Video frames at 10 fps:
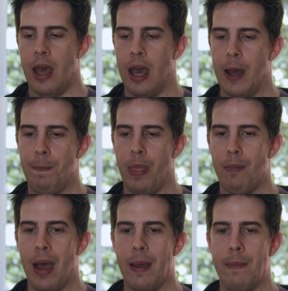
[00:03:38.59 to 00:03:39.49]

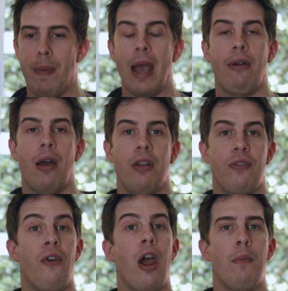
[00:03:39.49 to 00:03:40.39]
My background is
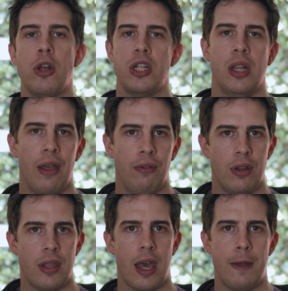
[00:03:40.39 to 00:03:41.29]
very much in level
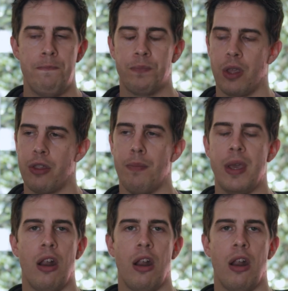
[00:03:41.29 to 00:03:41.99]
design, so me